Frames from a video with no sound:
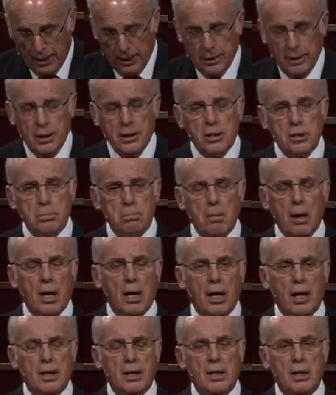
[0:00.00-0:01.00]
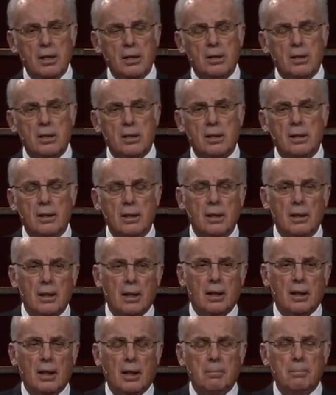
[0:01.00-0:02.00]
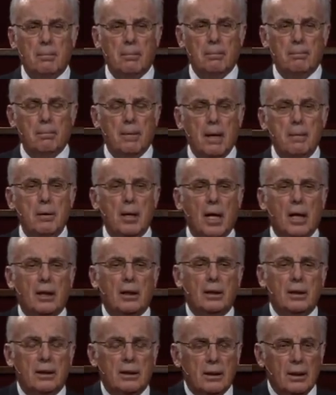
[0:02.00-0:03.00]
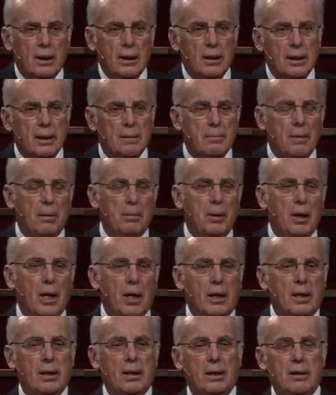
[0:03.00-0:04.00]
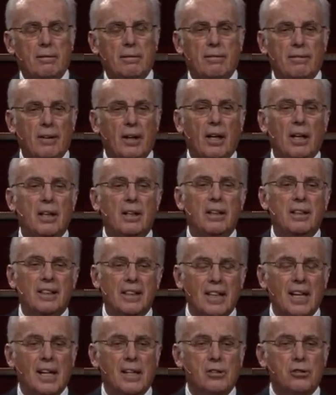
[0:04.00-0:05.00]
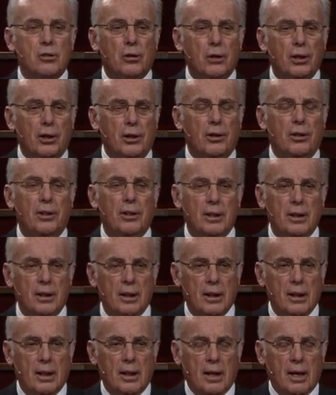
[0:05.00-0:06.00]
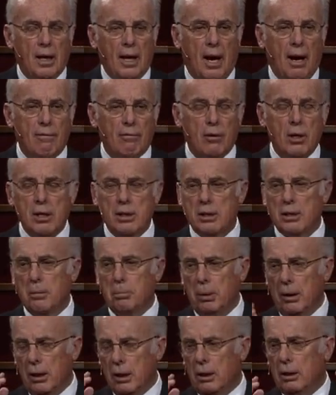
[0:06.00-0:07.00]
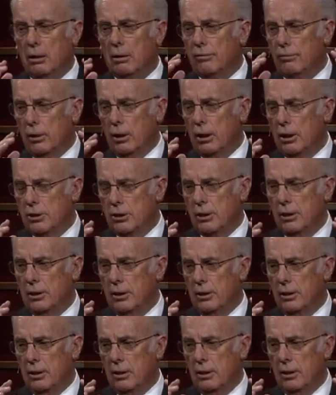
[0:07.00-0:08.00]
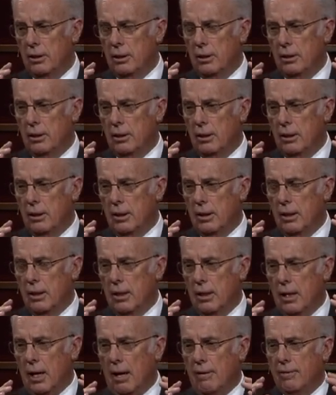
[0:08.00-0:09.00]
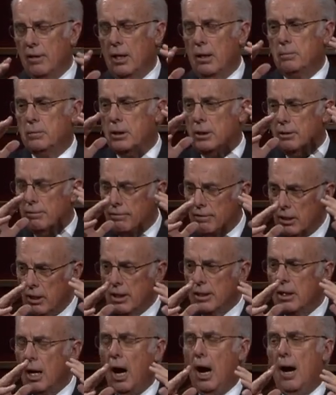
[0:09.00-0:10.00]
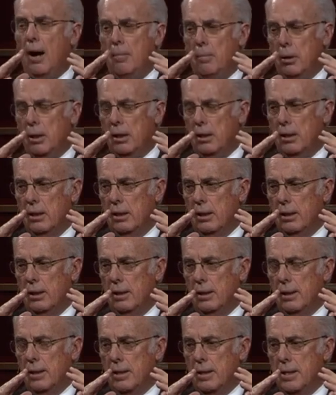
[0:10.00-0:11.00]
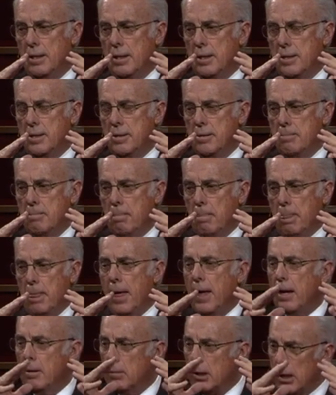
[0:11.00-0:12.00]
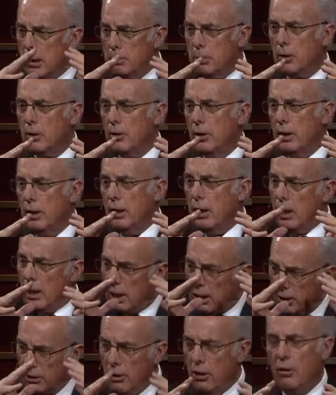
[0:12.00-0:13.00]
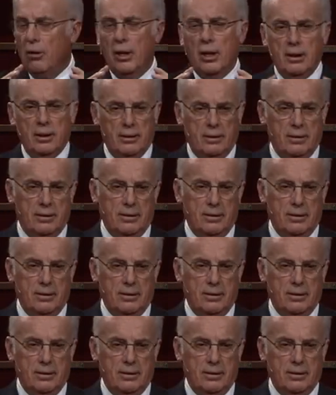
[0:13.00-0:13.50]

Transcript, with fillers: And in his mind, he's thinking, maybe I can, maybe I can find the answer here. I've reached the pinnacle of religion. I've come to the very top. And I'm a hypocrite, and I know it.